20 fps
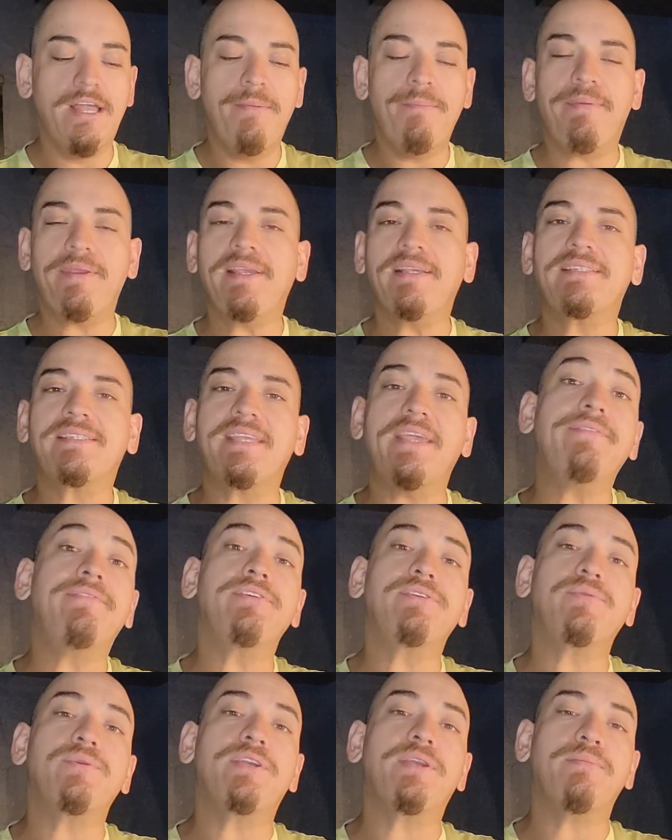be as safe
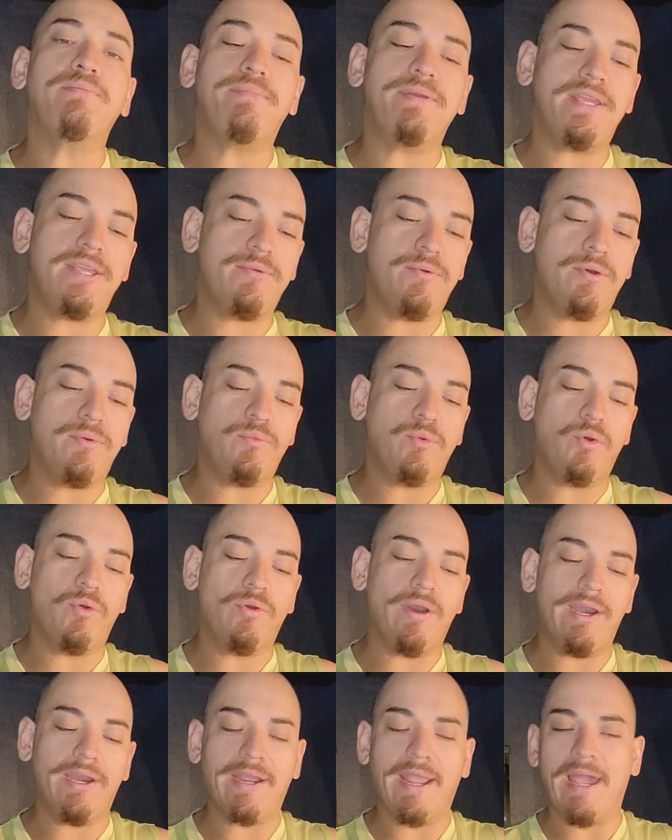as we can be when we're
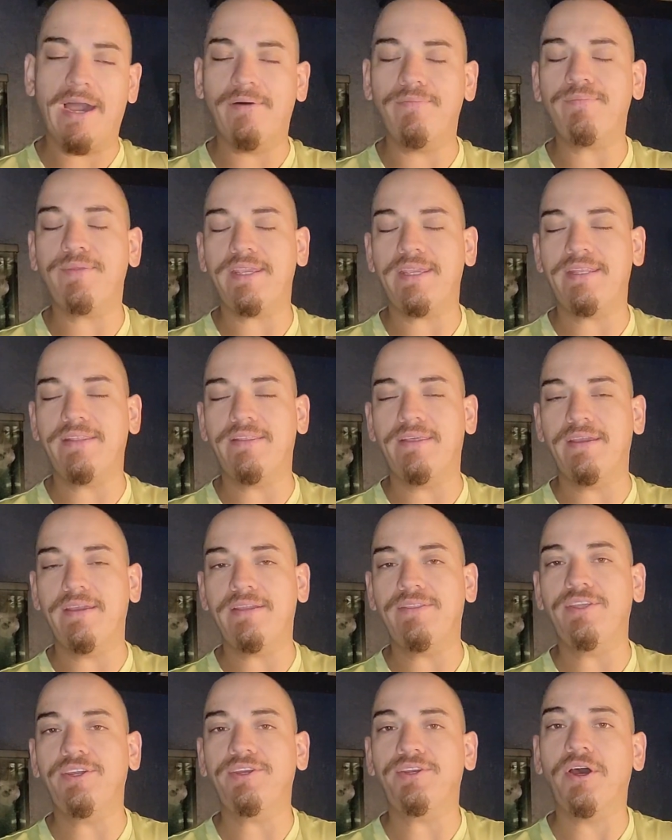running out in
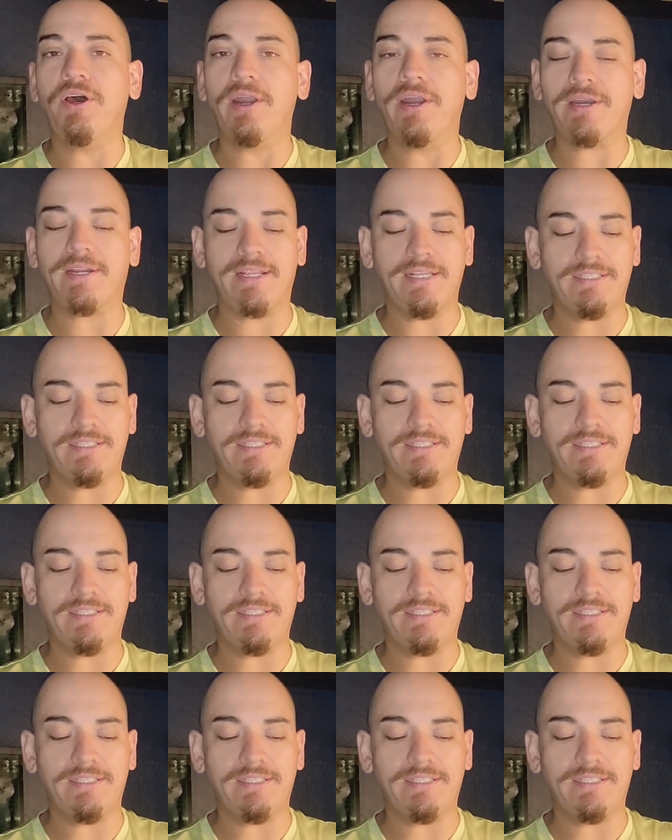the dark.